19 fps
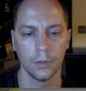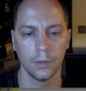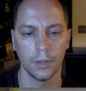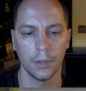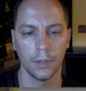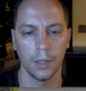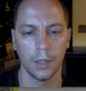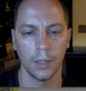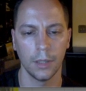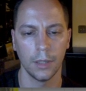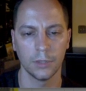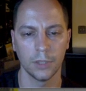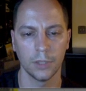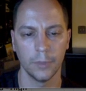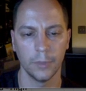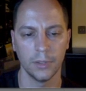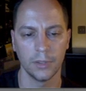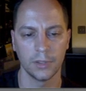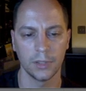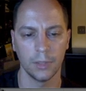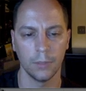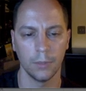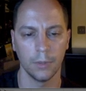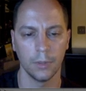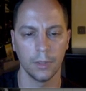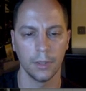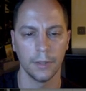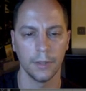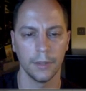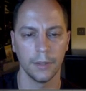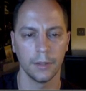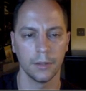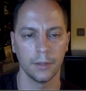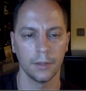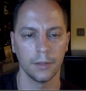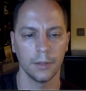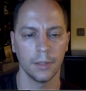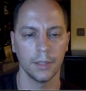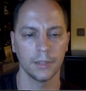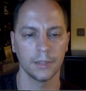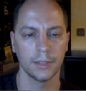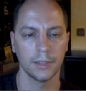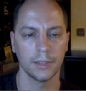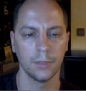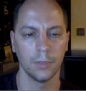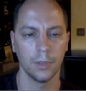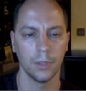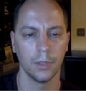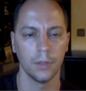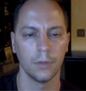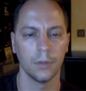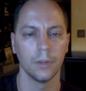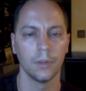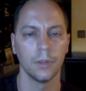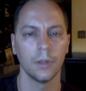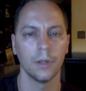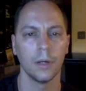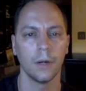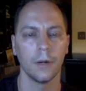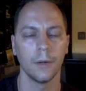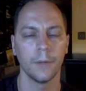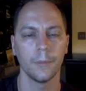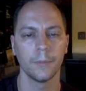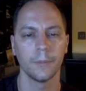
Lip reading: don't tell me there's not one on here. That's going to blow. All right.